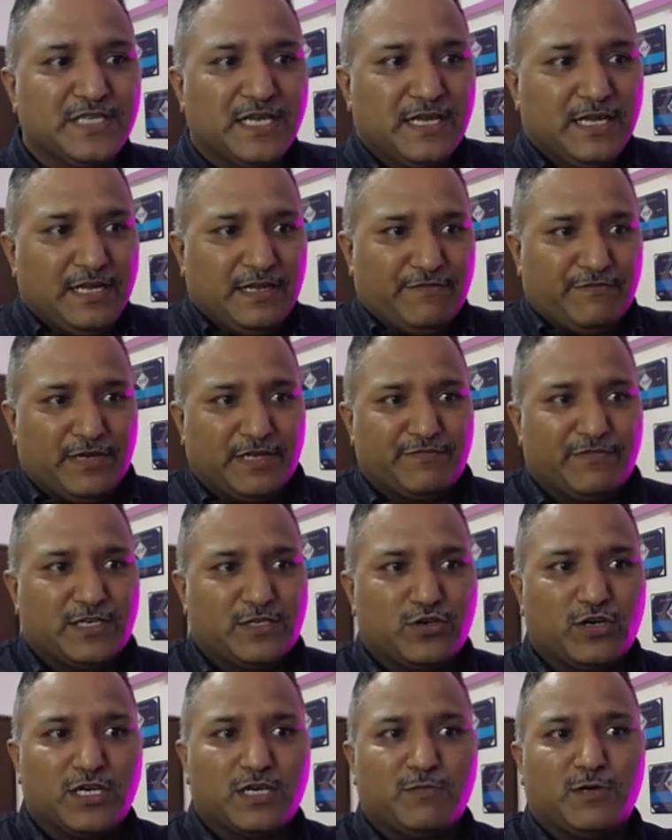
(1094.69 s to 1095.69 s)
When we talk
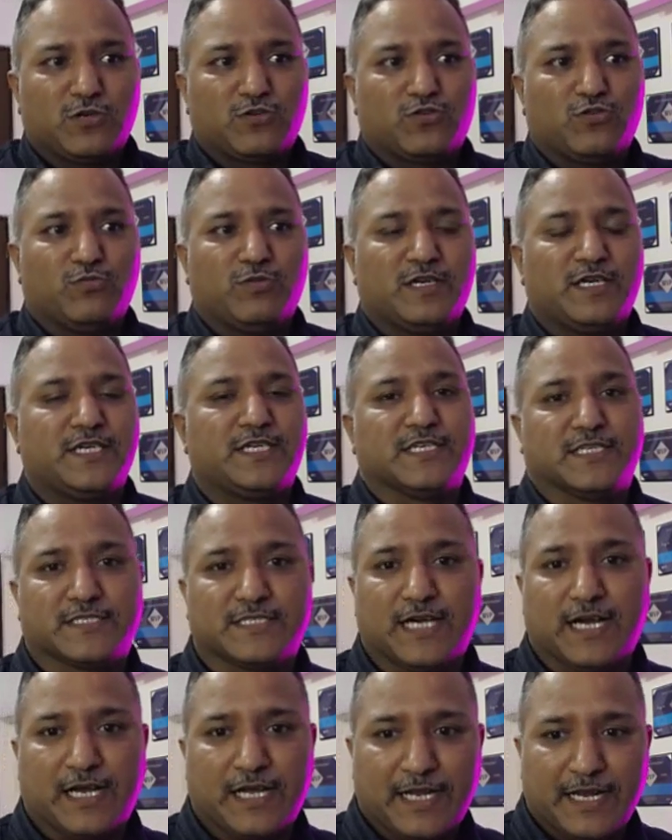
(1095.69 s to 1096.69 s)
about Kubernetes, I
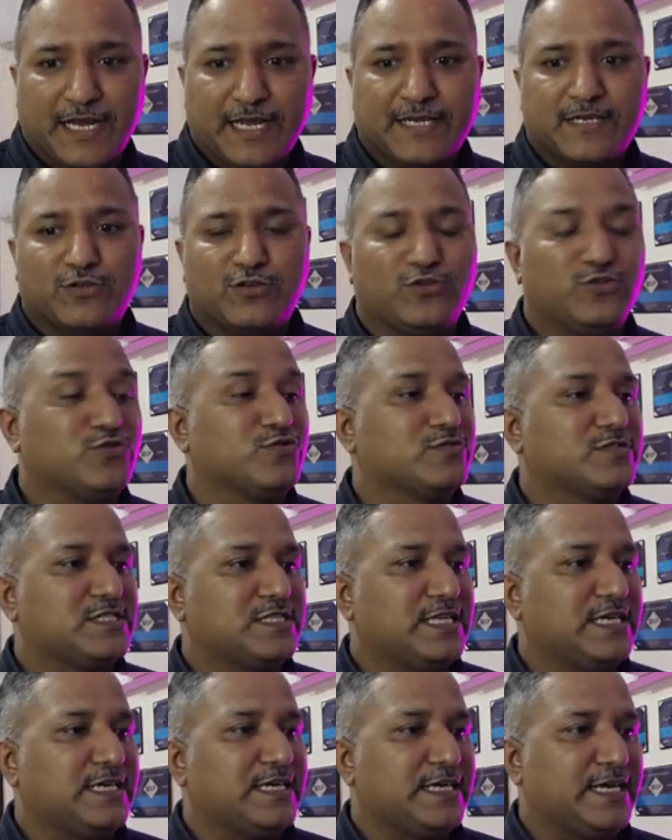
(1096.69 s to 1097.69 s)
like to use
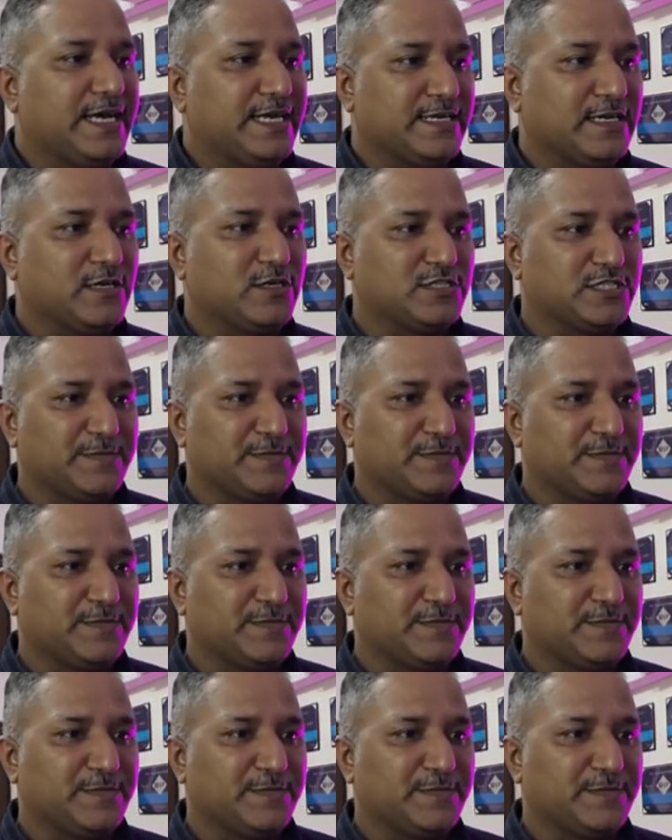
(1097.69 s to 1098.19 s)
the analogy.